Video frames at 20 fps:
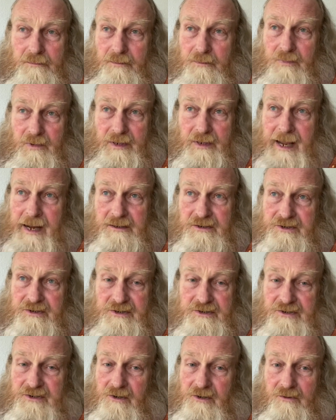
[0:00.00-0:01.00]

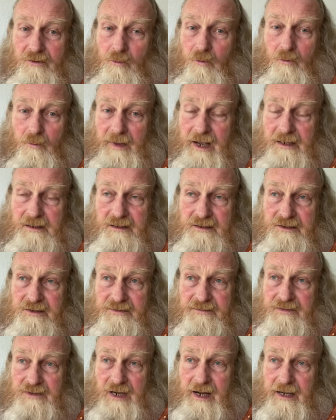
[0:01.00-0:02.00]
lectures on all matters
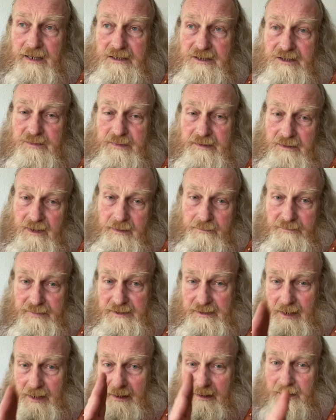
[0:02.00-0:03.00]
of science, but I'm
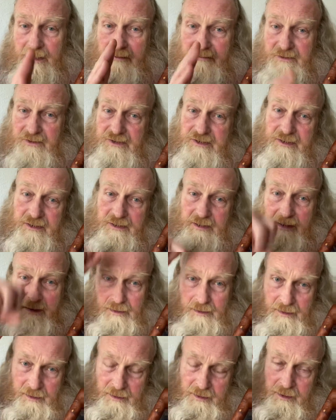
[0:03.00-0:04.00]
particularly interested
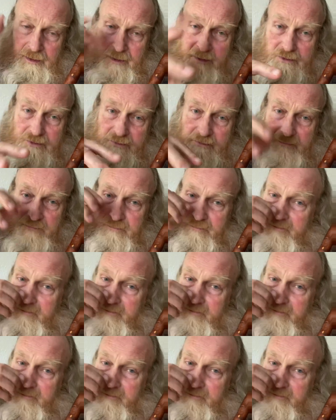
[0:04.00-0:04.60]
in sort of